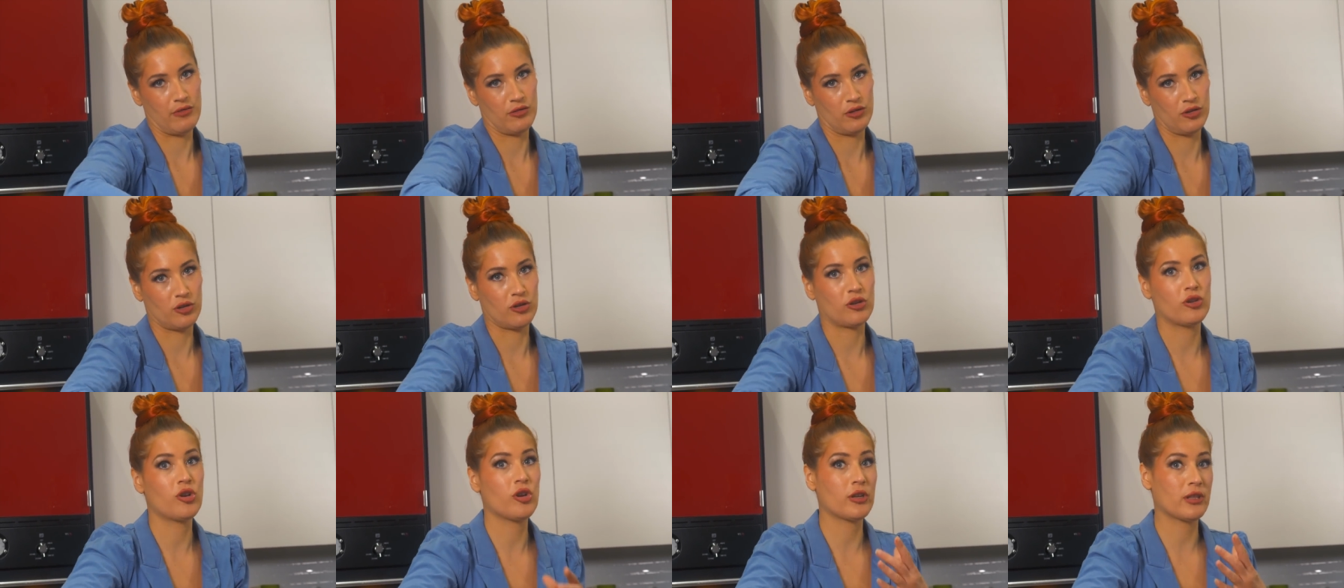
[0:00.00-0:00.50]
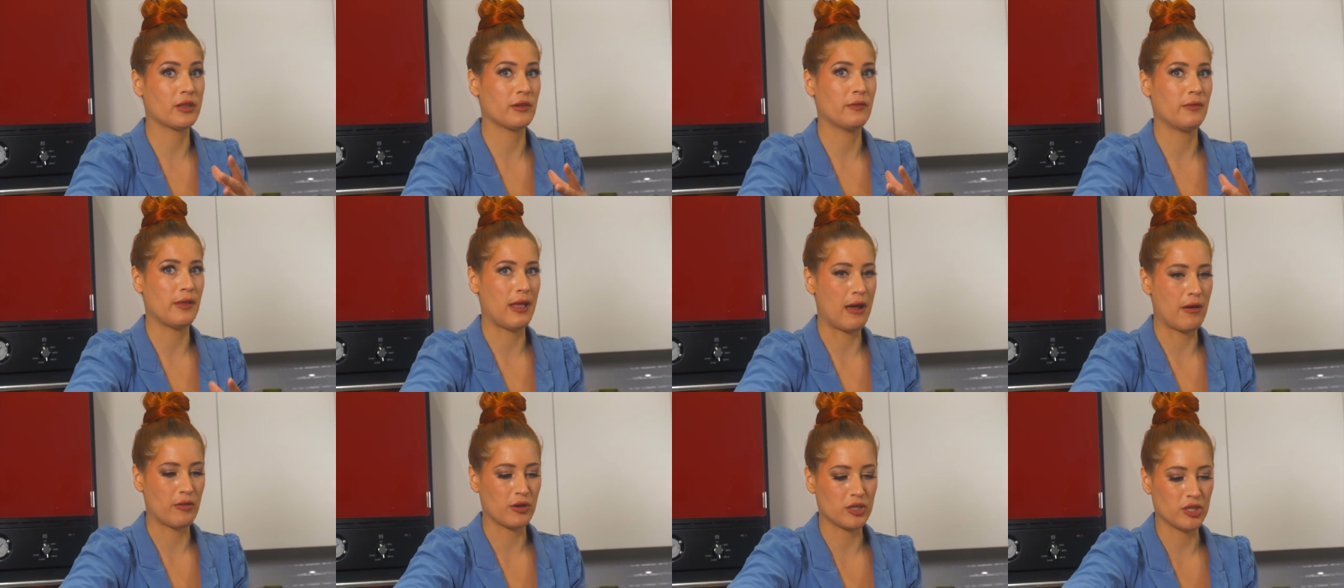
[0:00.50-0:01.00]
or cook the
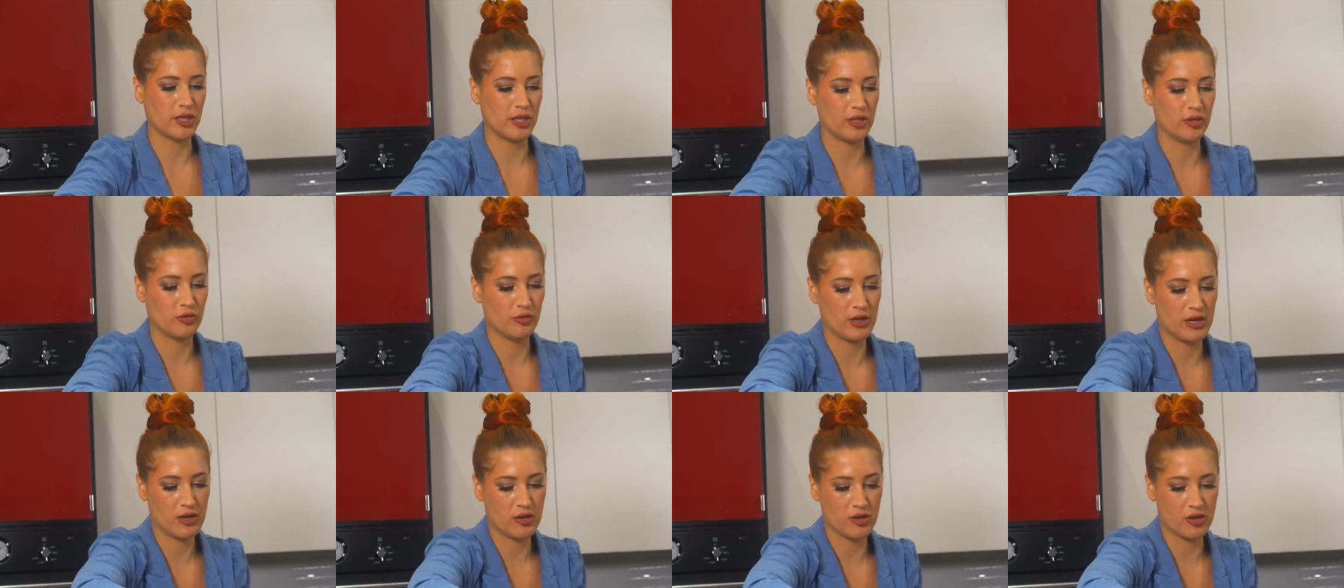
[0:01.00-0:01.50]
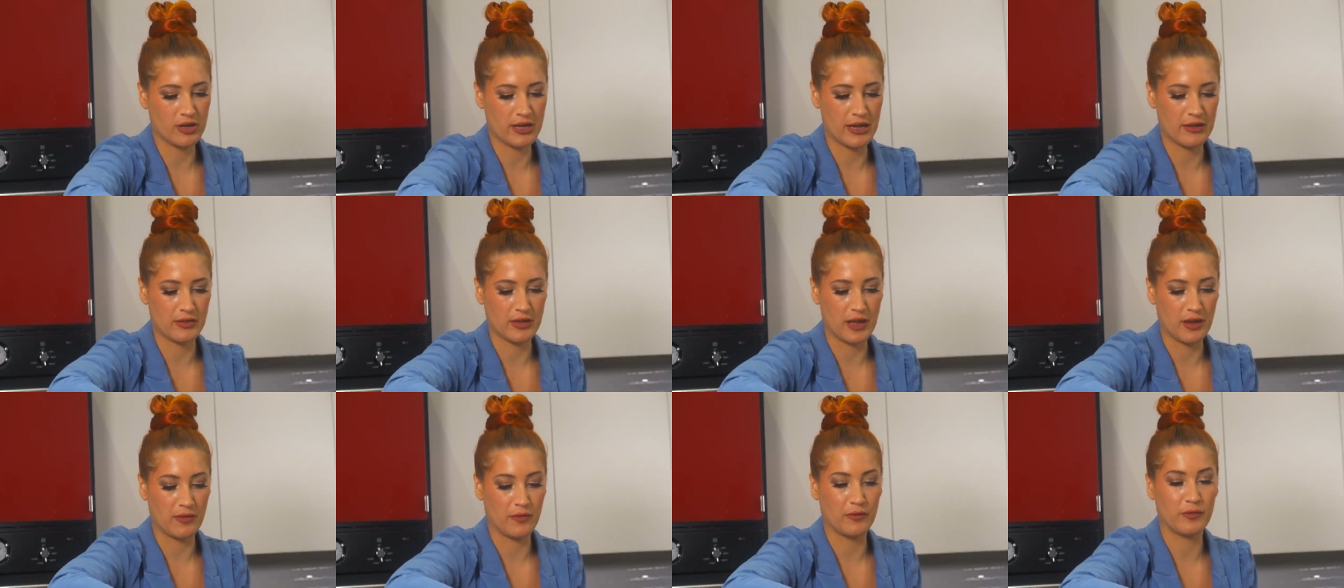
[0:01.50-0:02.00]
flour so you can cook out
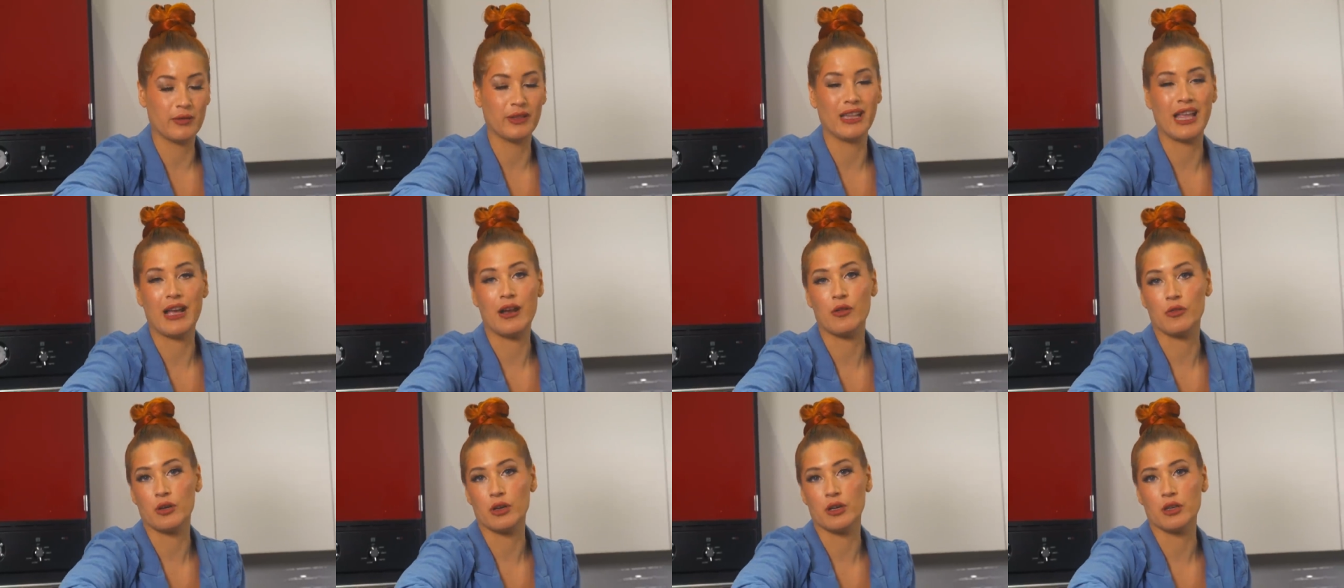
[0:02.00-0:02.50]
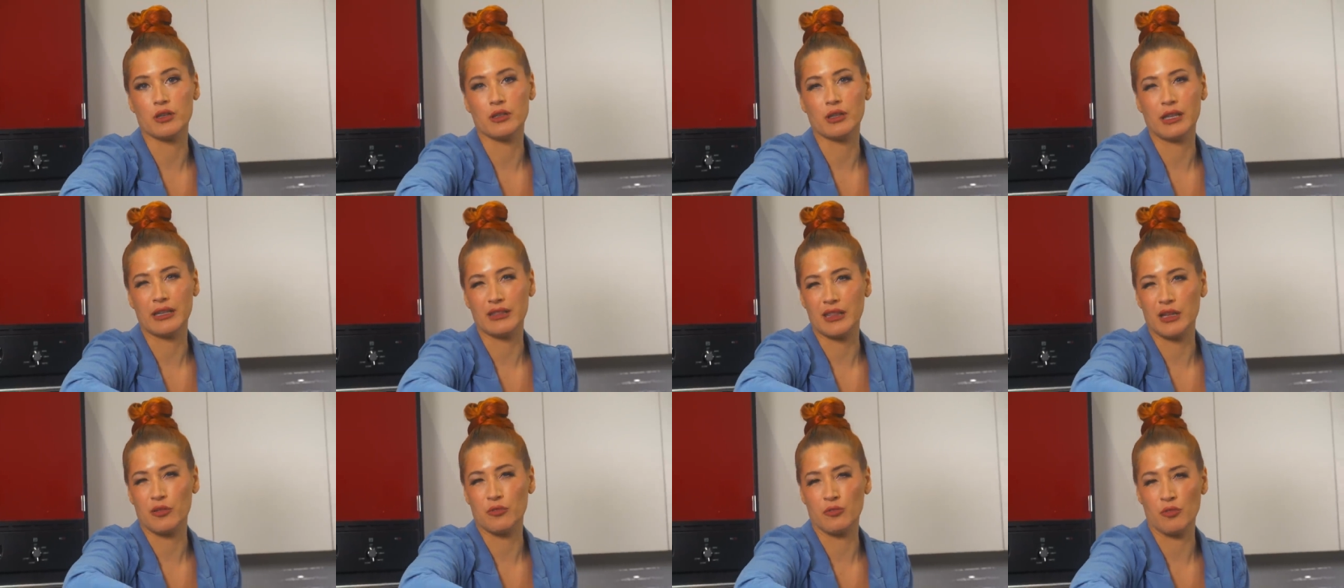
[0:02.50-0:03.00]
that flour,
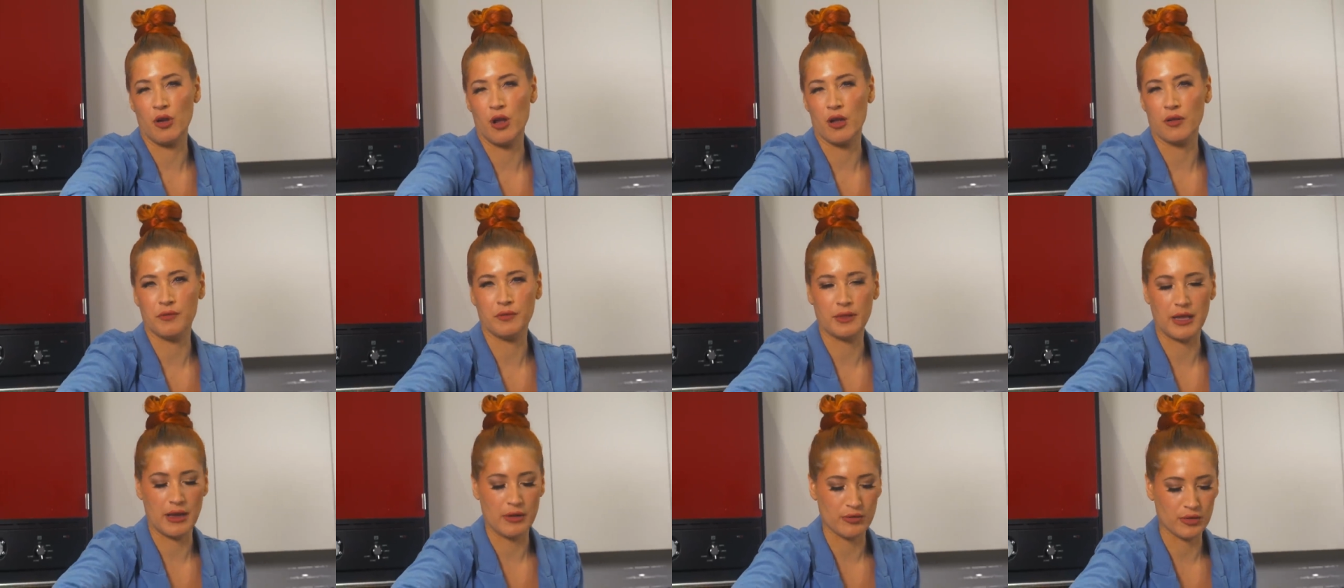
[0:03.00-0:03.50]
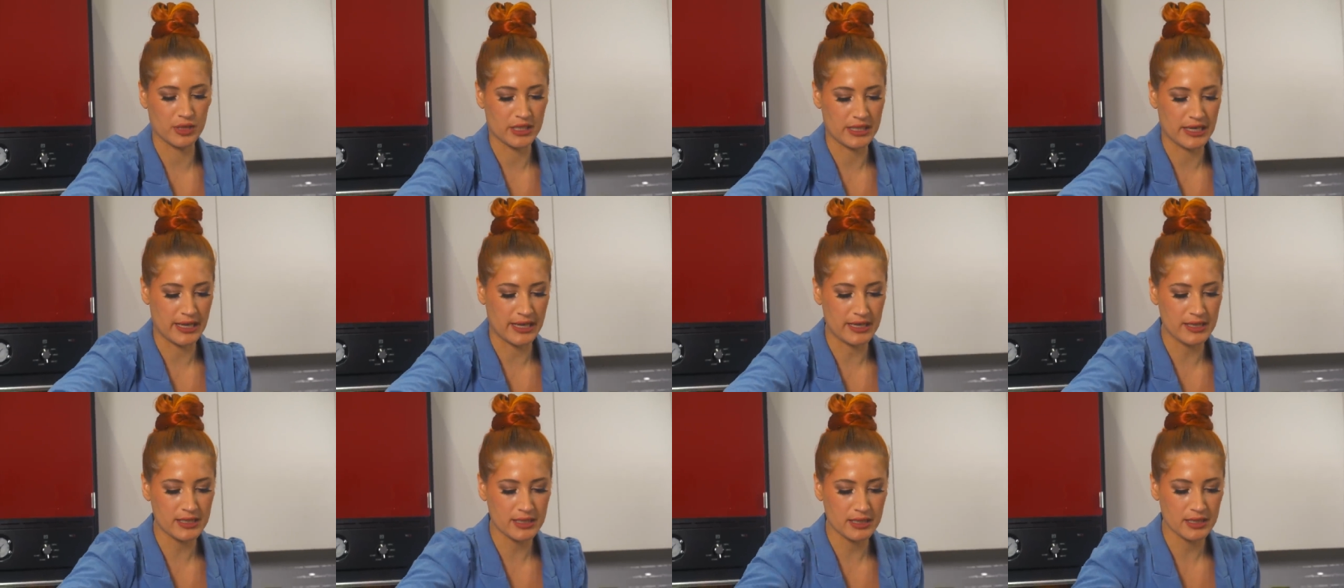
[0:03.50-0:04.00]
like that raw flour
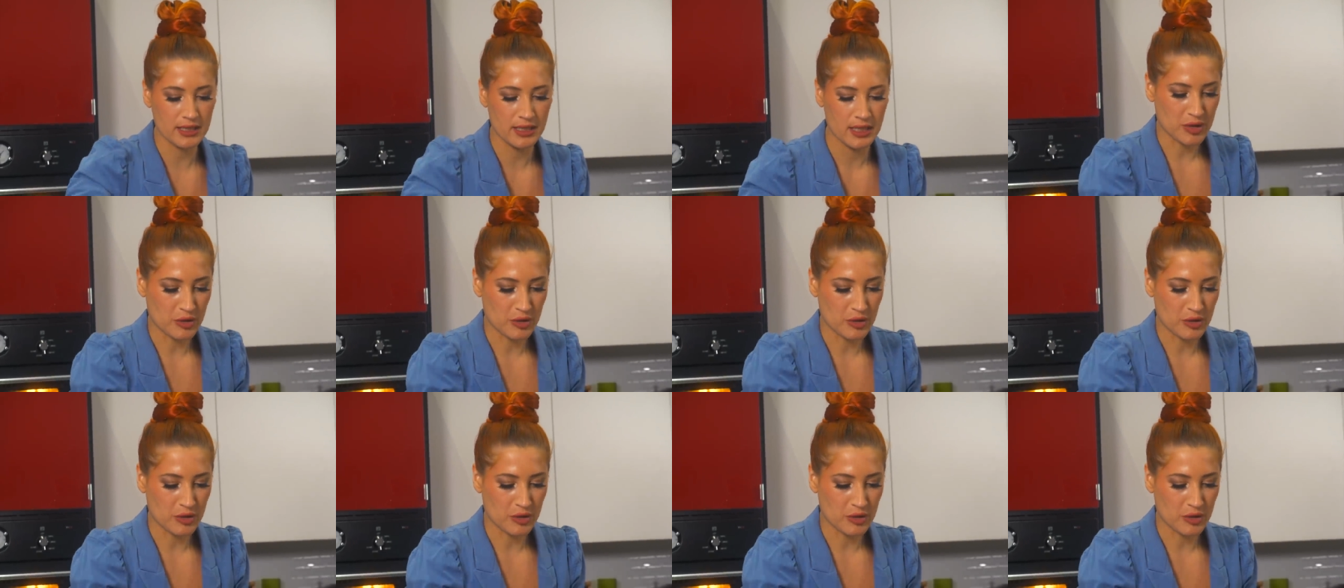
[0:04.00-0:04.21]
taste.